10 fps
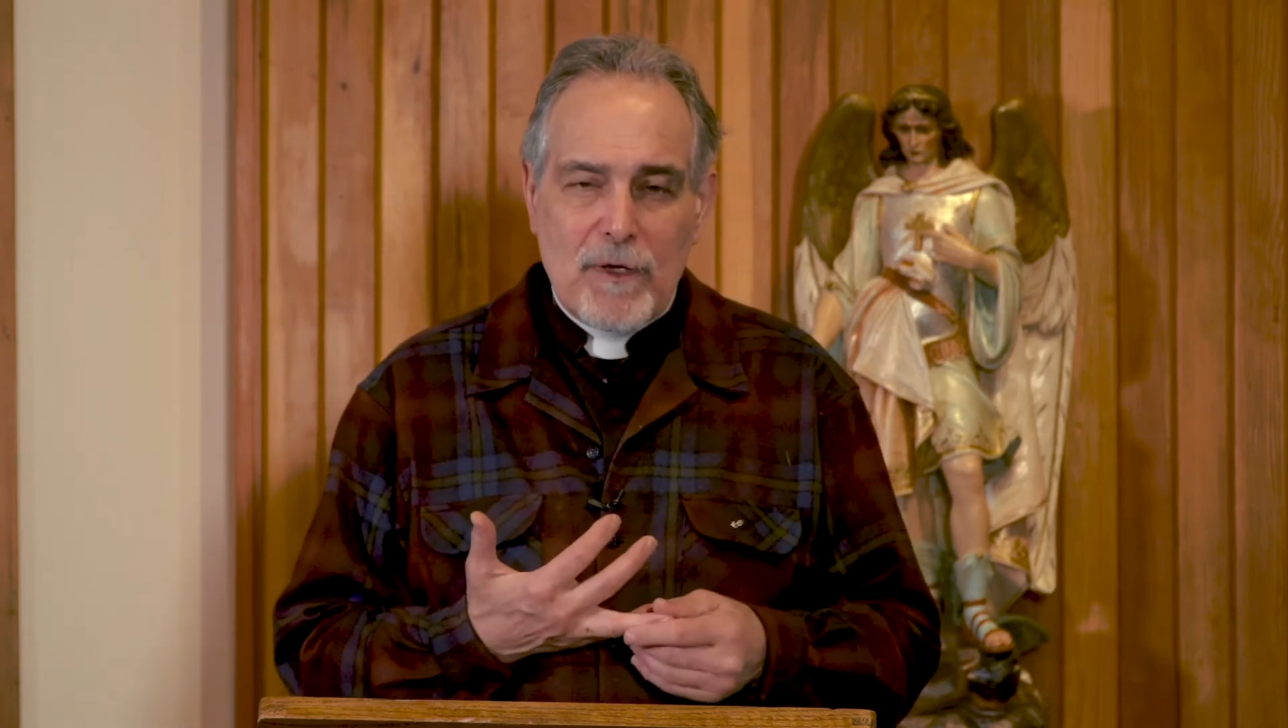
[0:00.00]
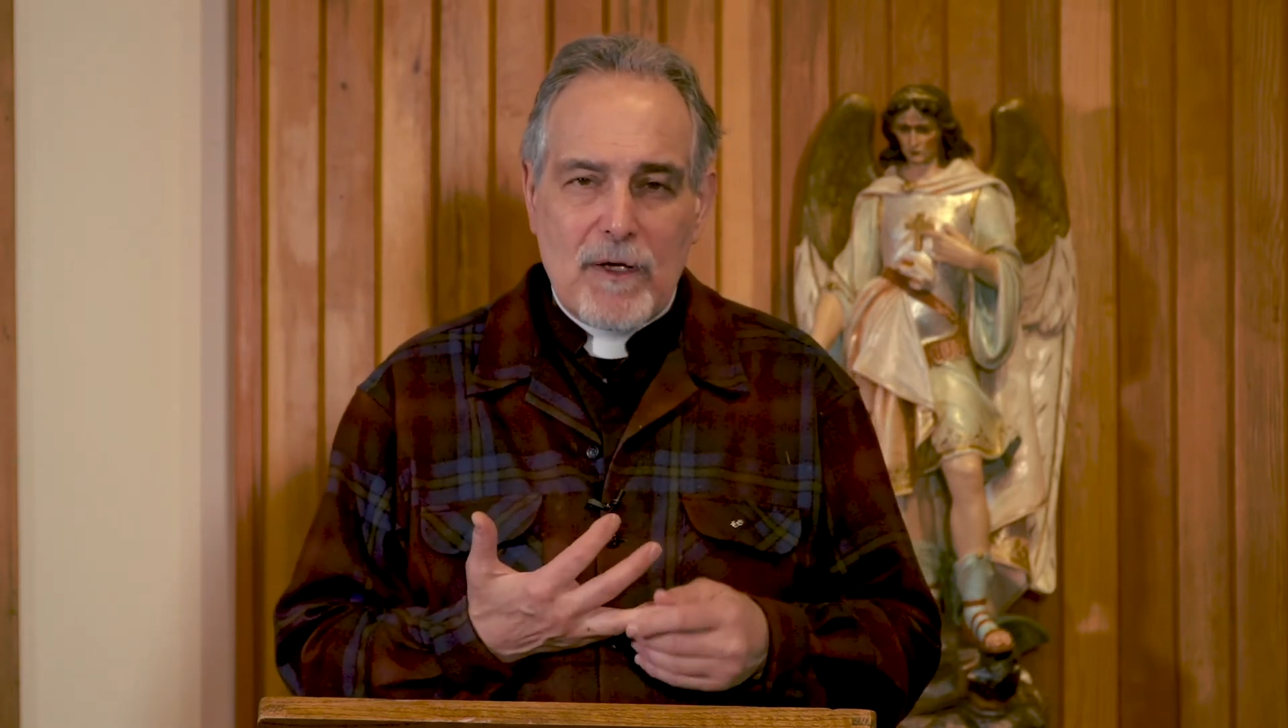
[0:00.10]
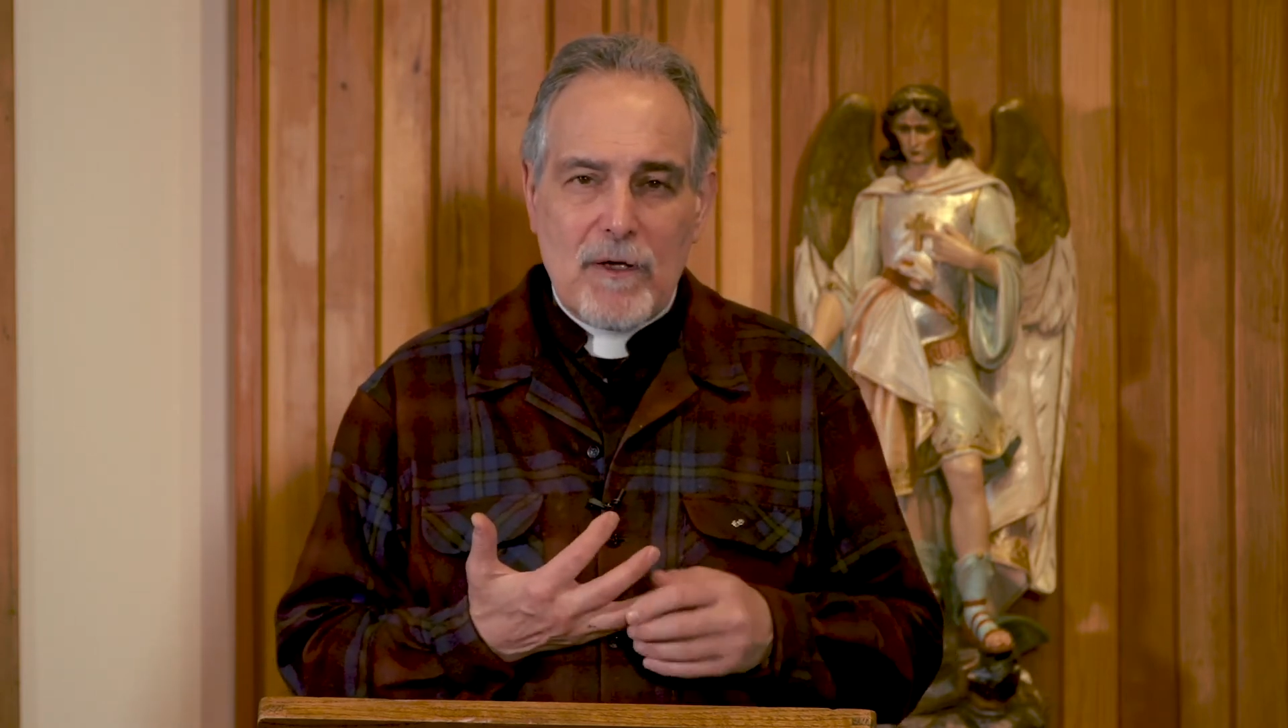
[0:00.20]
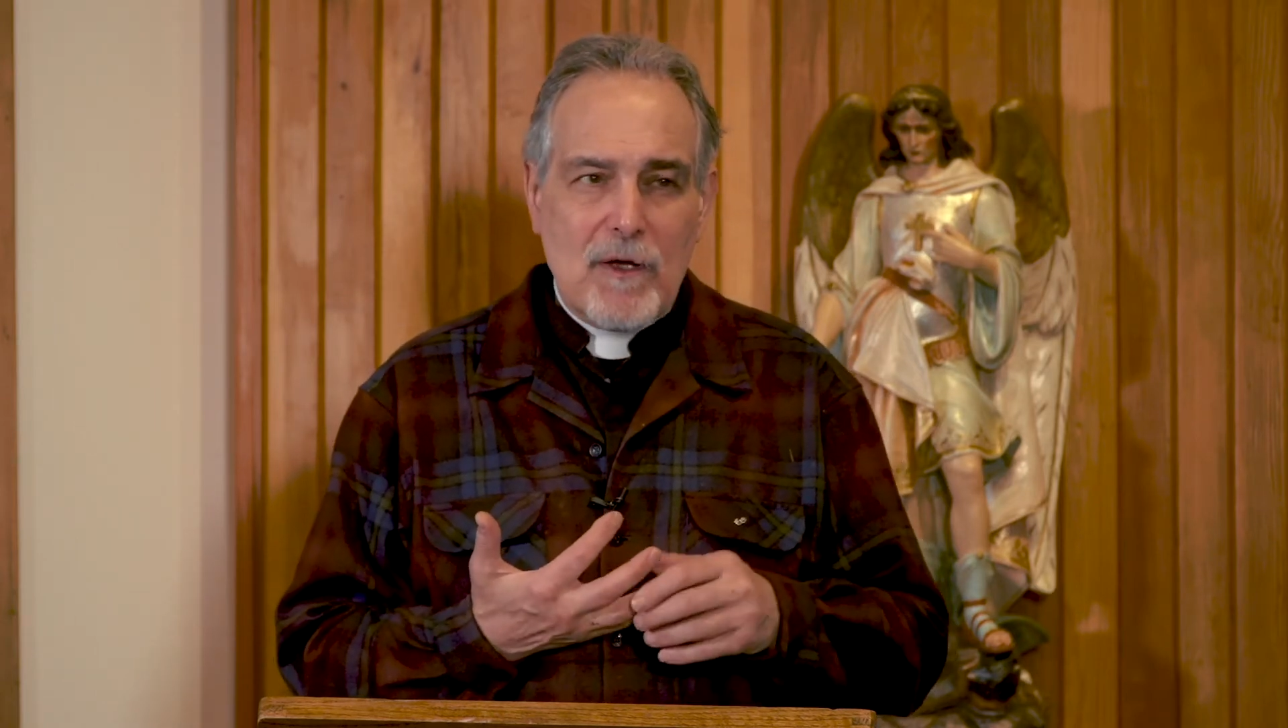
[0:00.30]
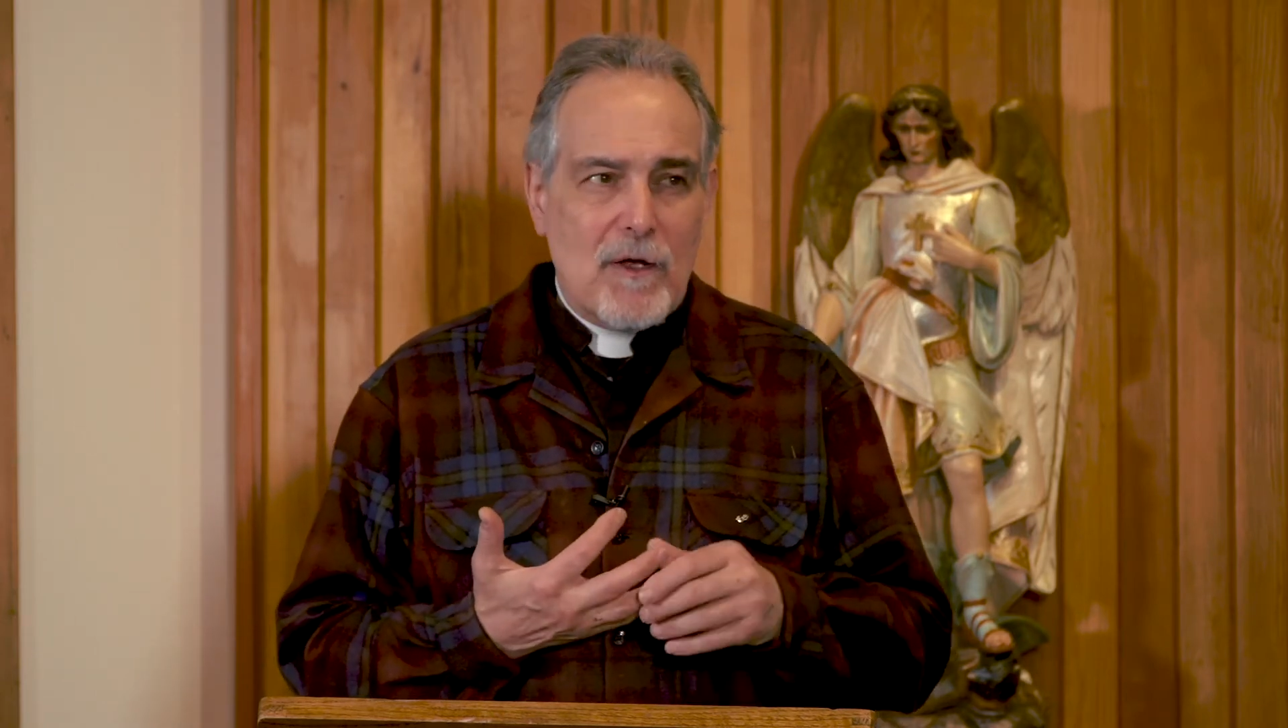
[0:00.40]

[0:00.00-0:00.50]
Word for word: me,